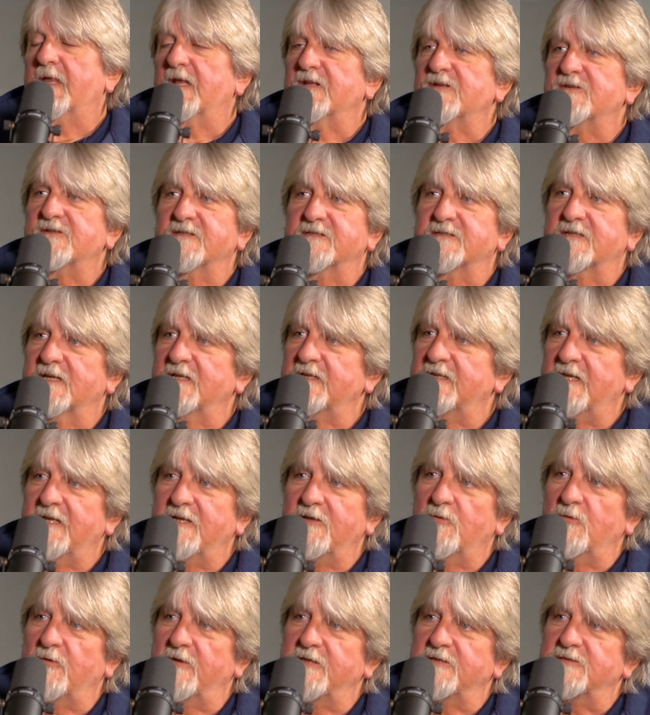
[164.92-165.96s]
just
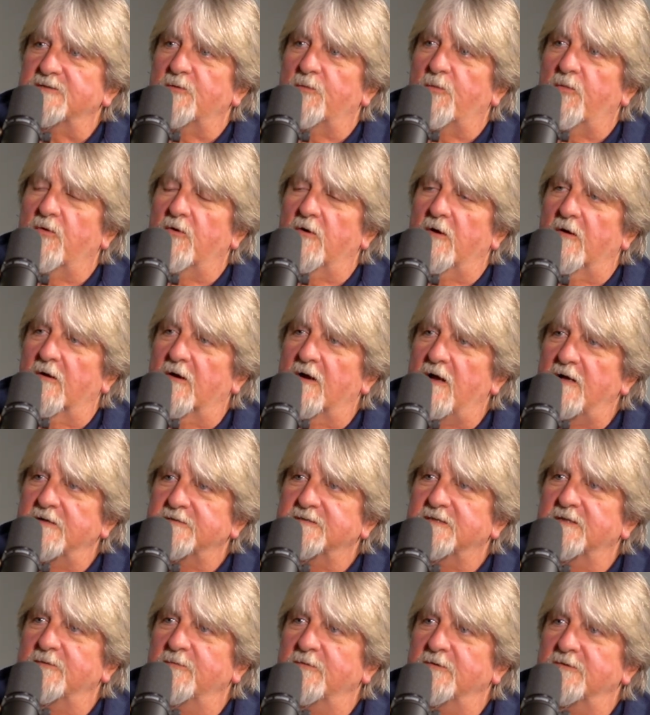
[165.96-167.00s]
continually support our
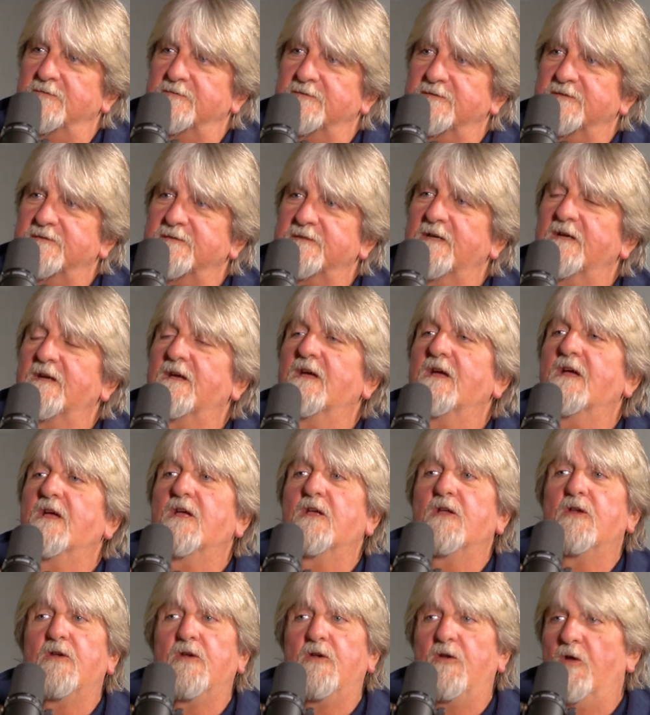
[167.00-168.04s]
customers.
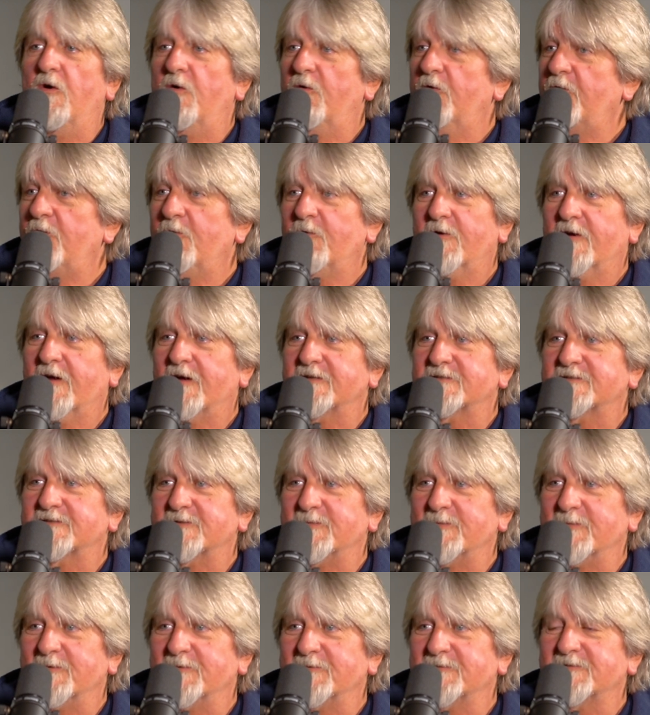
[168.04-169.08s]
No new
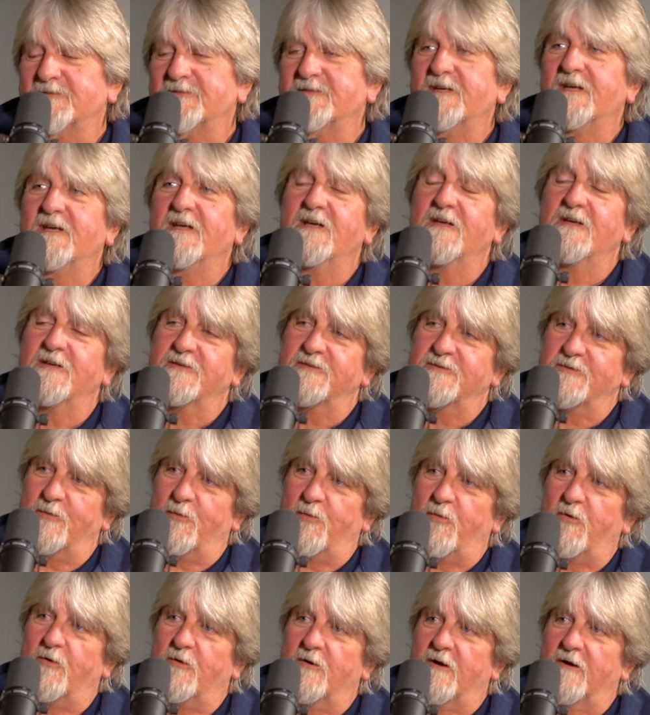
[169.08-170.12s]
customers,
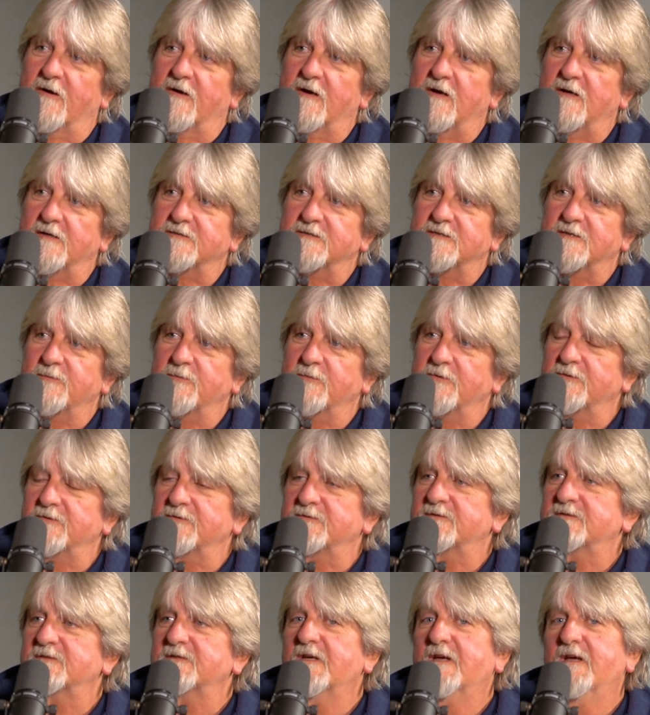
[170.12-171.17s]
support our
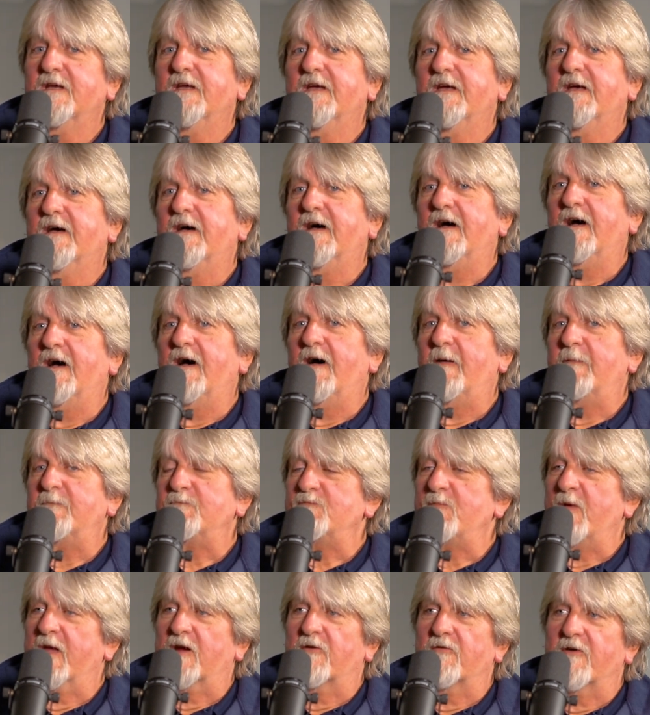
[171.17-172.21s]
customers,
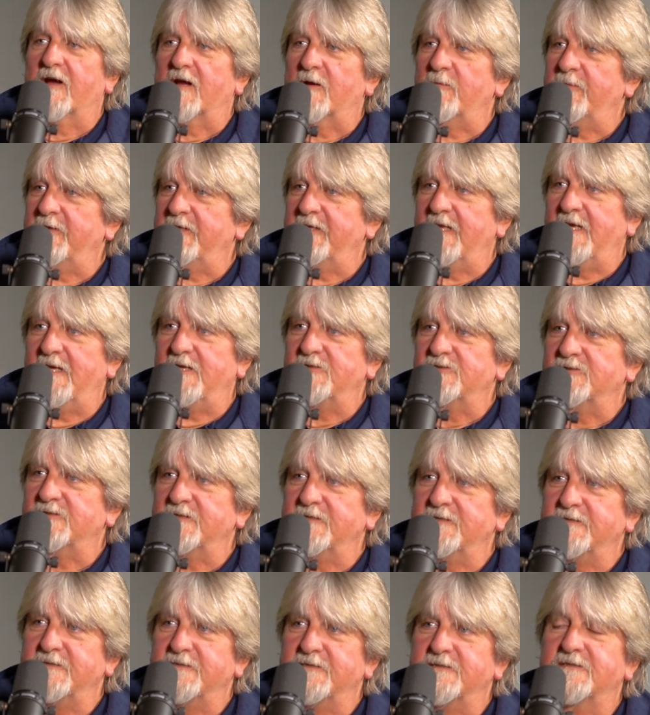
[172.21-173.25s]
make
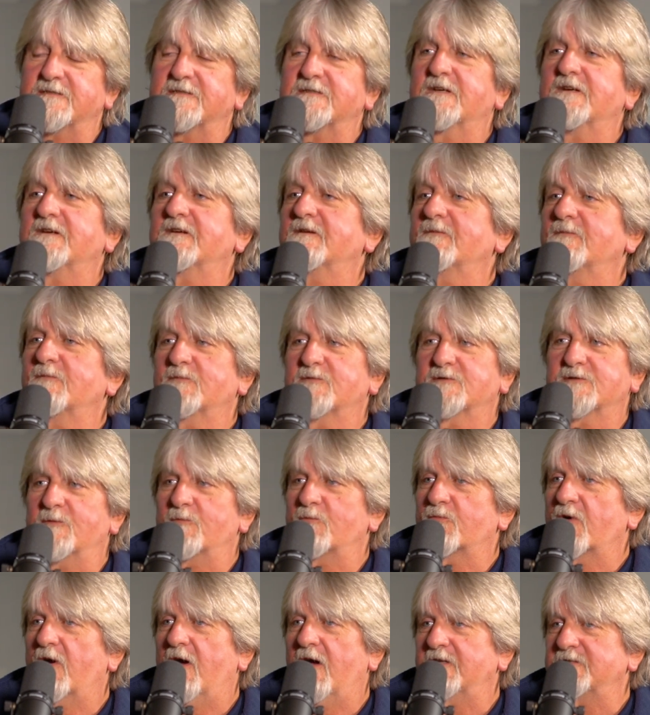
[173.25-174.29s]
recommendations, some
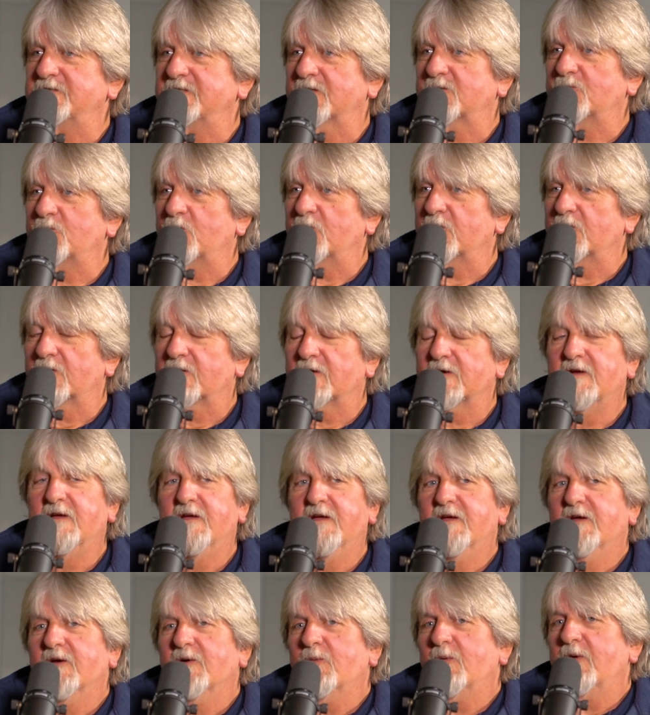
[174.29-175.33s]
project work.
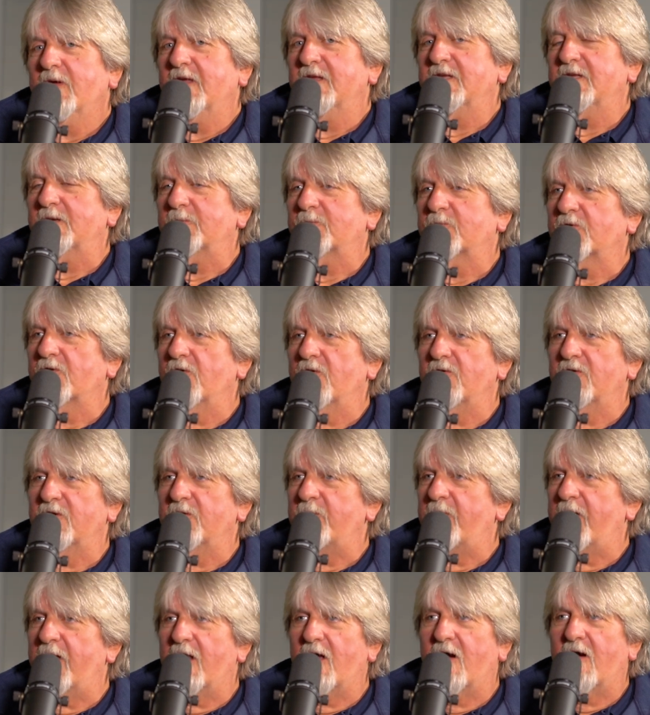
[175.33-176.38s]
We ended up growing
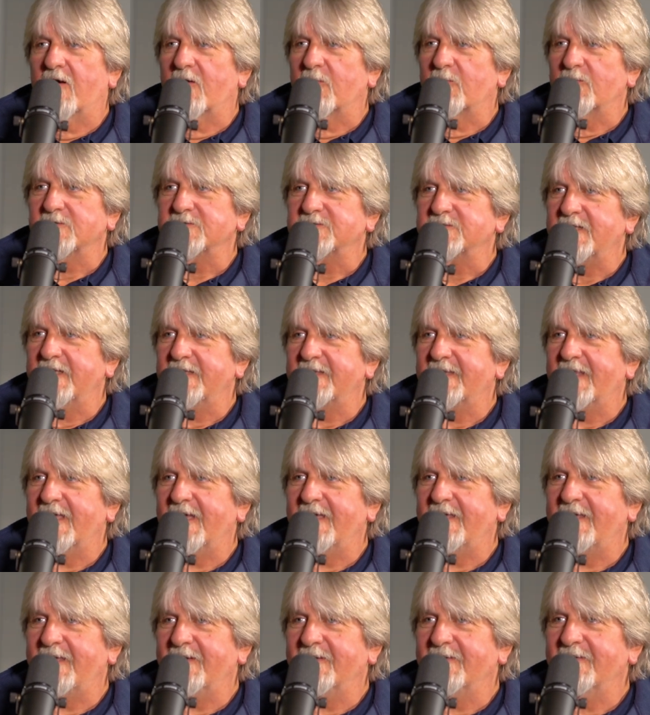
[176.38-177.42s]
about 100%
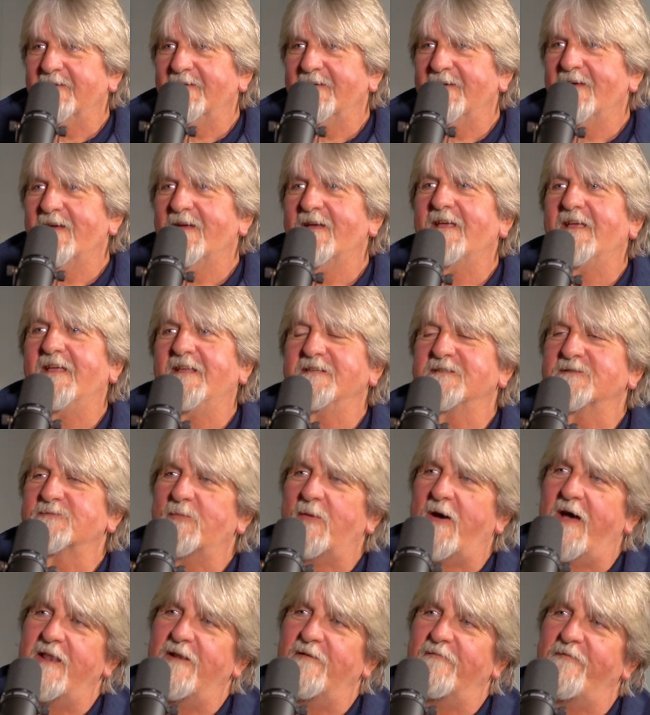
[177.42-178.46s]
that year in
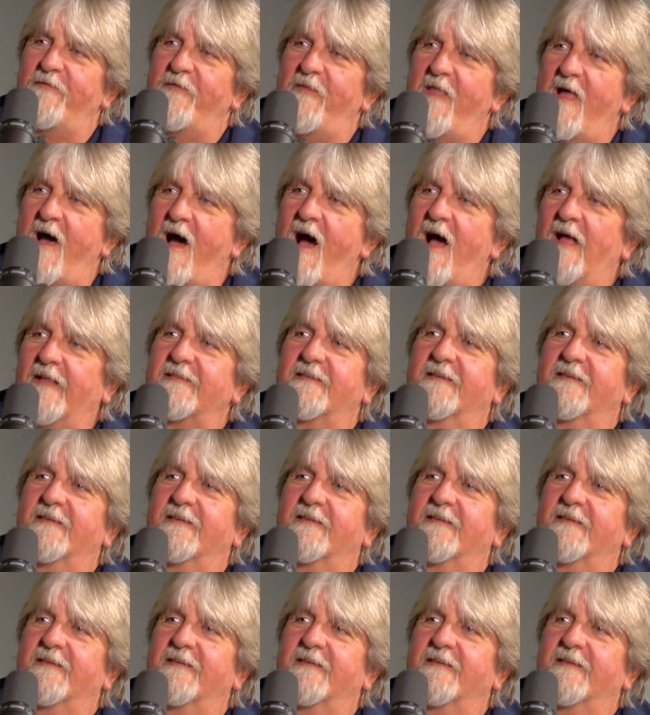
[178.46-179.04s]
spite of not...